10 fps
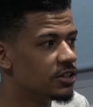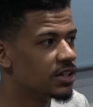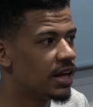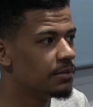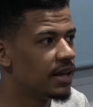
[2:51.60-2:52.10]
a
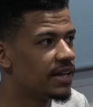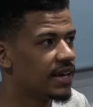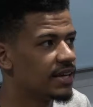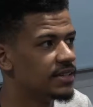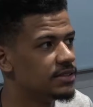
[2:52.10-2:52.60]
club like
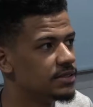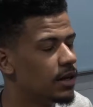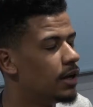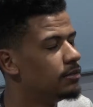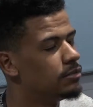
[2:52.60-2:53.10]
England,
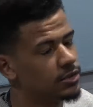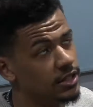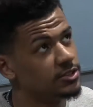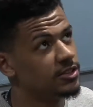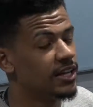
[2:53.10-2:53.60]
a
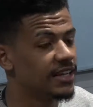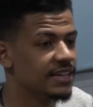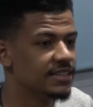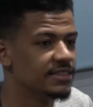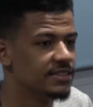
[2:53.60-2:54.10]
country like
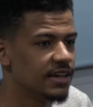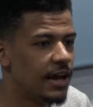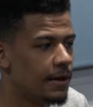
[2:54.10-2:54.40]
England,